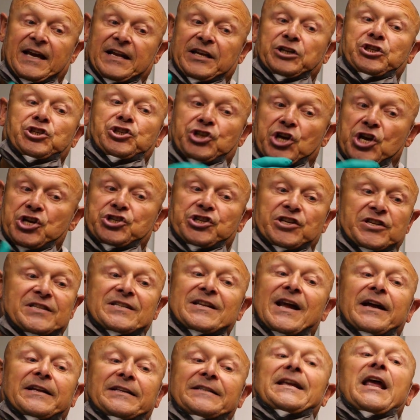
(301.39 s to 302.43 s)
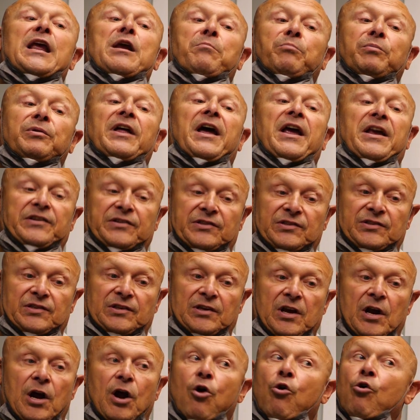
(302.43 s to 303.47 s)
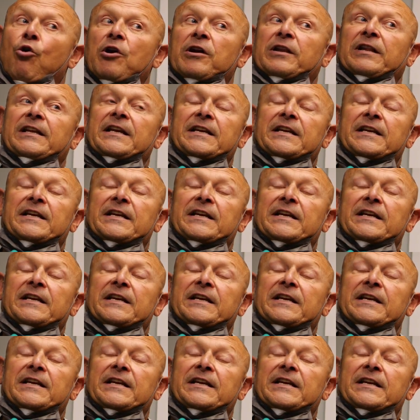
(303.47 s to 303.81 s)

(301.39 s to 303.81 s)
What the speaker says: exchange does not take place, or at